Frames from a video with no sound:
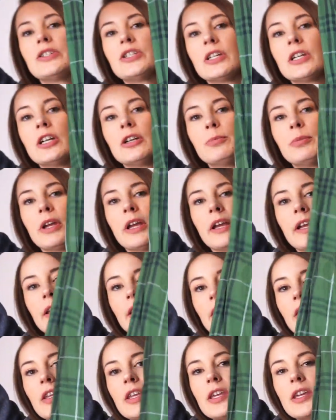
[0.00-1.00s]
Jill, but
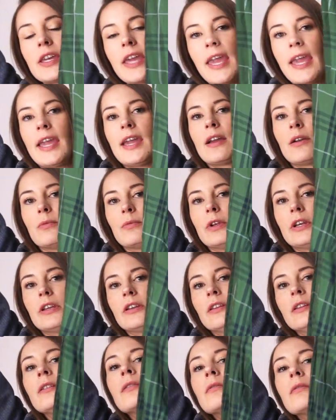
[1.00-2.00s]
you can't
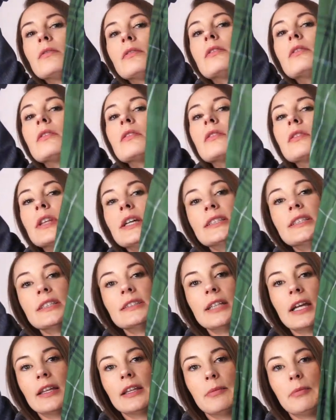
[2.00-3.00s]
when... this
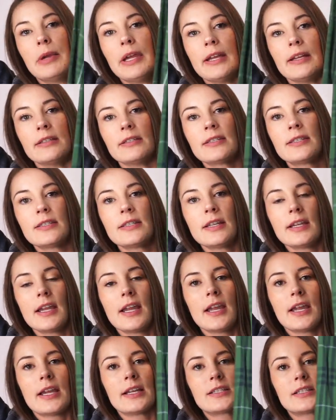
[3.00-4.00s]
is at the bins.
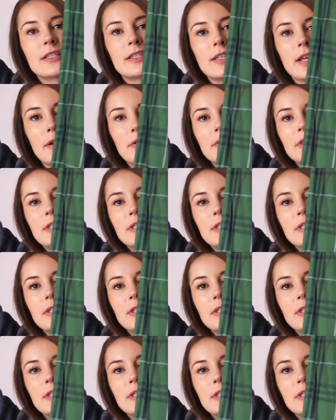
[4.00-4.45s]
It's so